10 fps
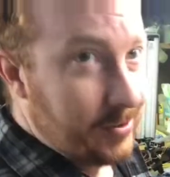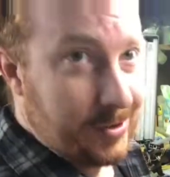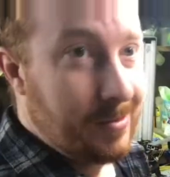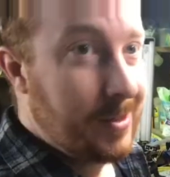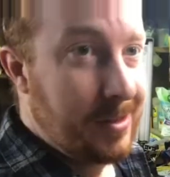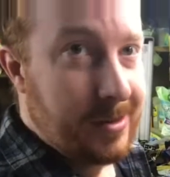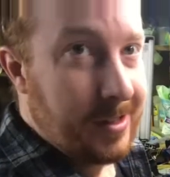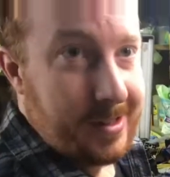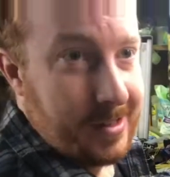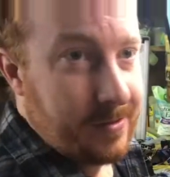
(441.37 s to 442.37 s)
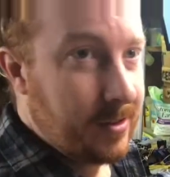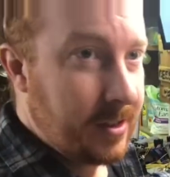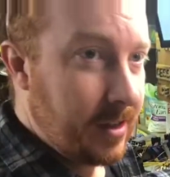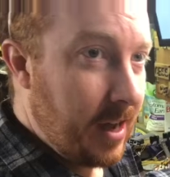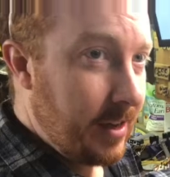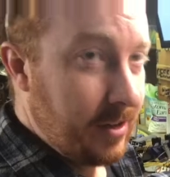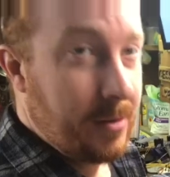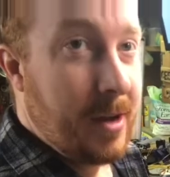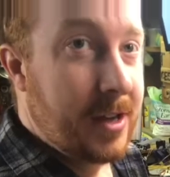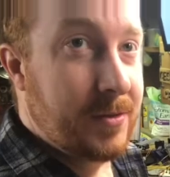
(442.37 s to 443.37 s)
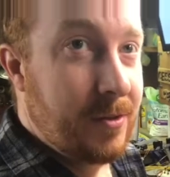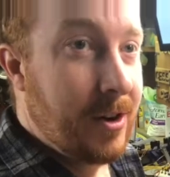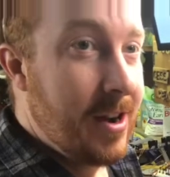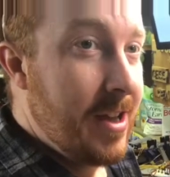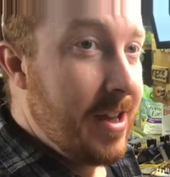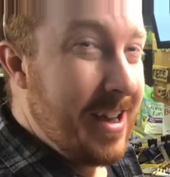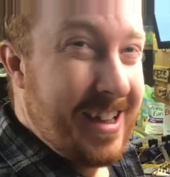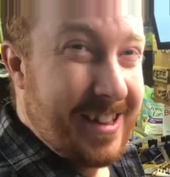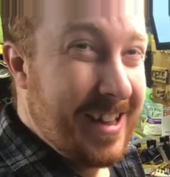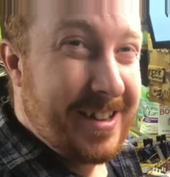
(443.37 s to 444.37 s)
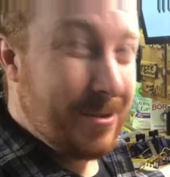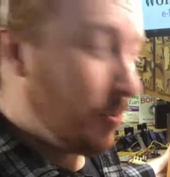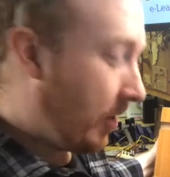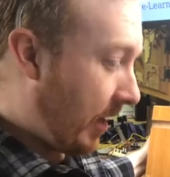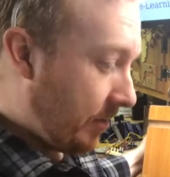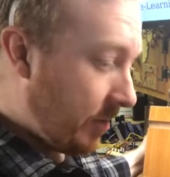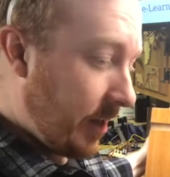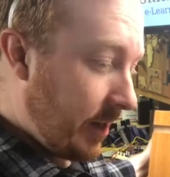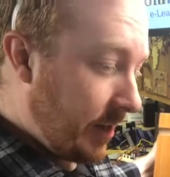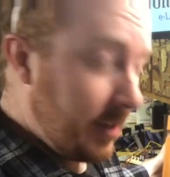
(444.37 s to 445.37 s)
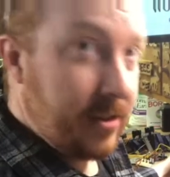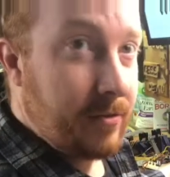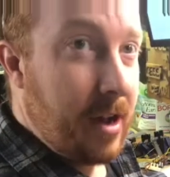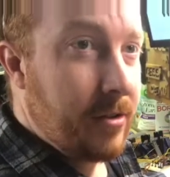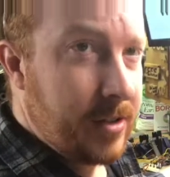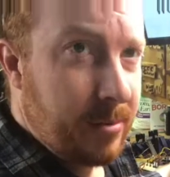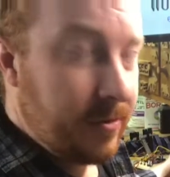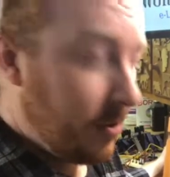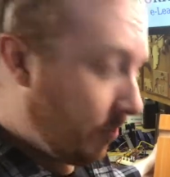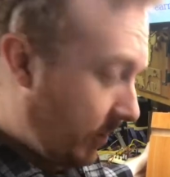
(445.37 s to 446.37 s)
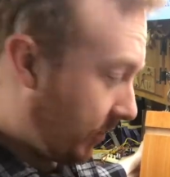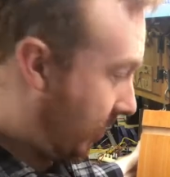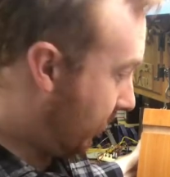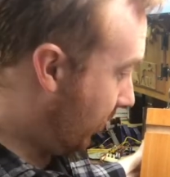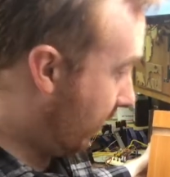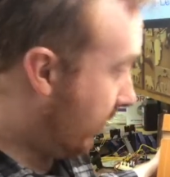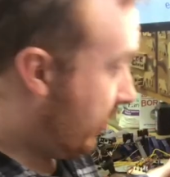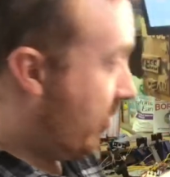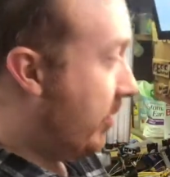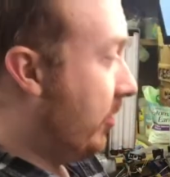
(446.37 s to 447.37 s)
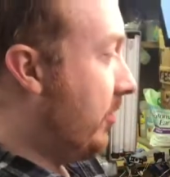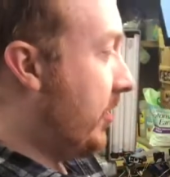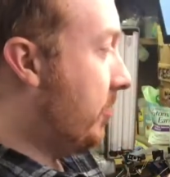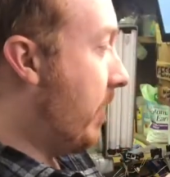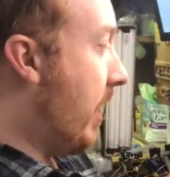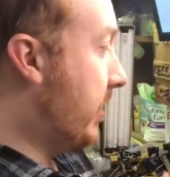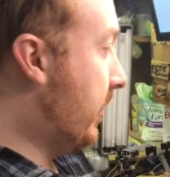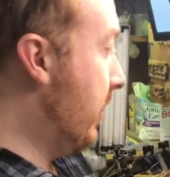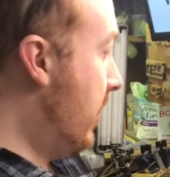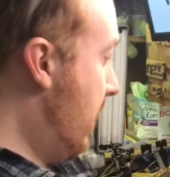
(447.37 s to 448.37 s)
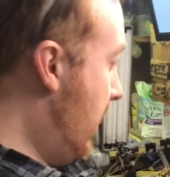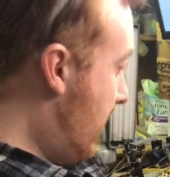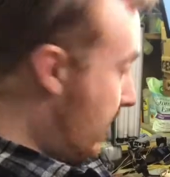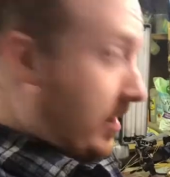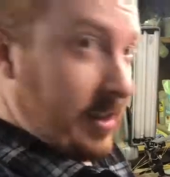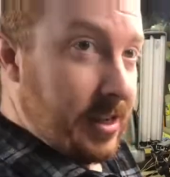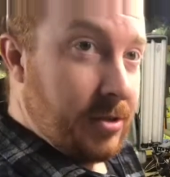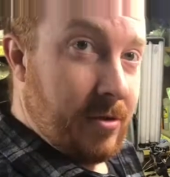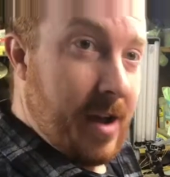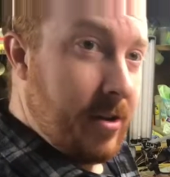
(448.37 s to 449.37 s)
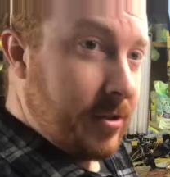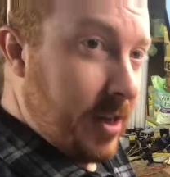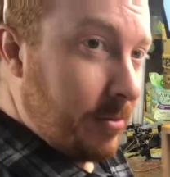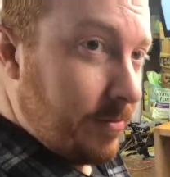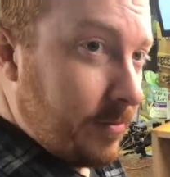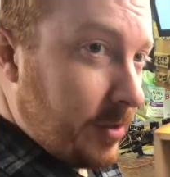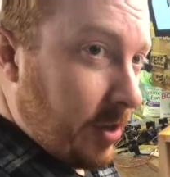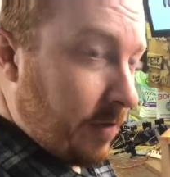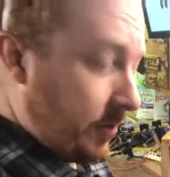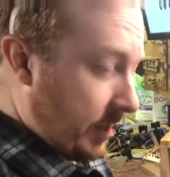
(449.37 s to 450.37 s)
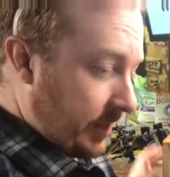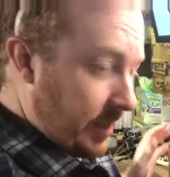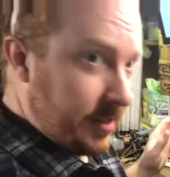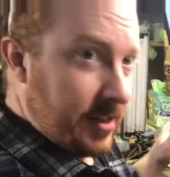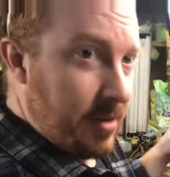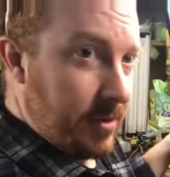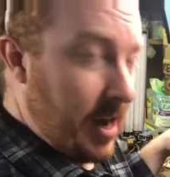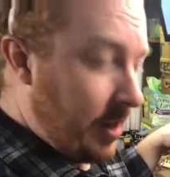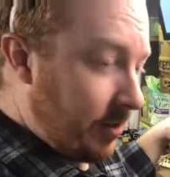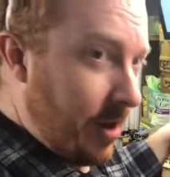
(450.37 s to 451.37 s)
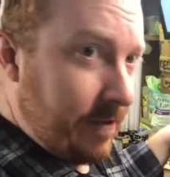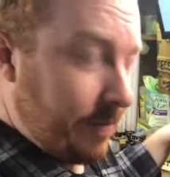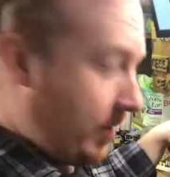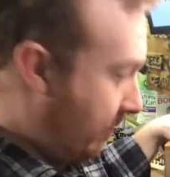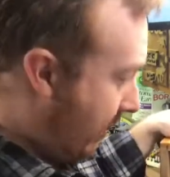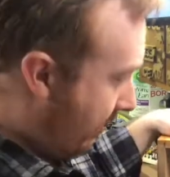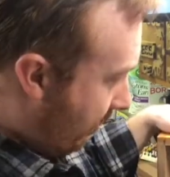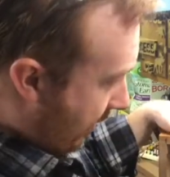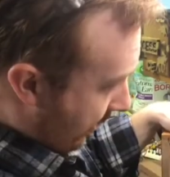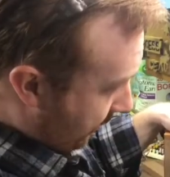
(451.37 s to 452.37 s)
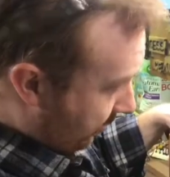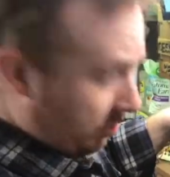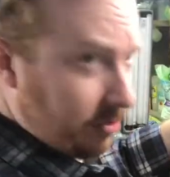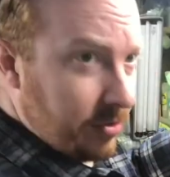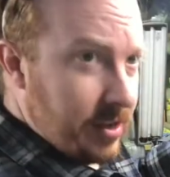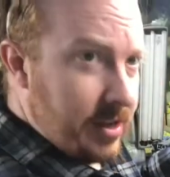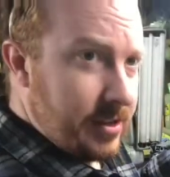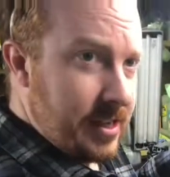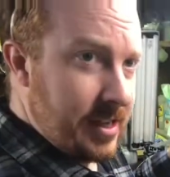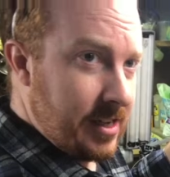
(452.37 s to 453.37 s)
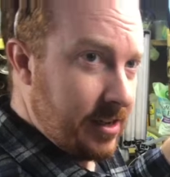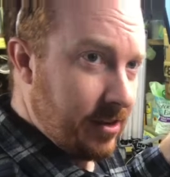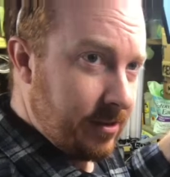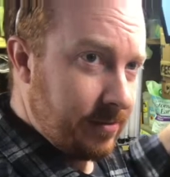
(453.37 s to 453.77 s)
for something completely different that I needed a box for. And then that didn't work out, and I needed a router table for a project I was working on. So I turned this box into a router table. So if you take that same collar off of my router and I screw it on here,